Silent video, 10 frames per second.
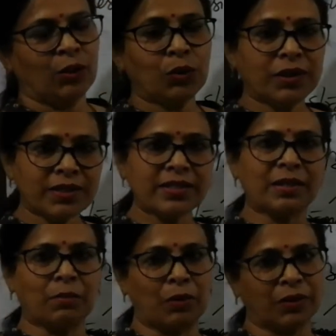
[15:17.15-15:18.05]
So this is
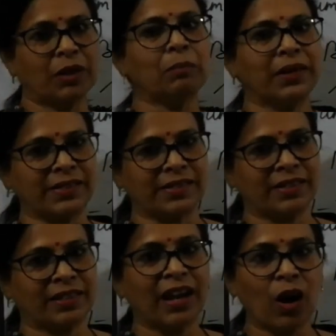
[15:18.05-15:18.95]
about the base.
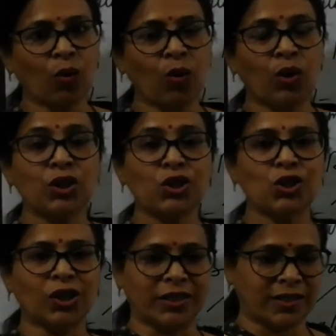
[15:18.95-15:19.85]
Now
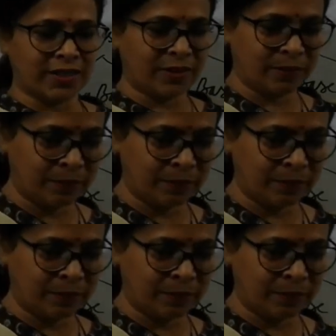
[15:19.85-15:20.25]
salt.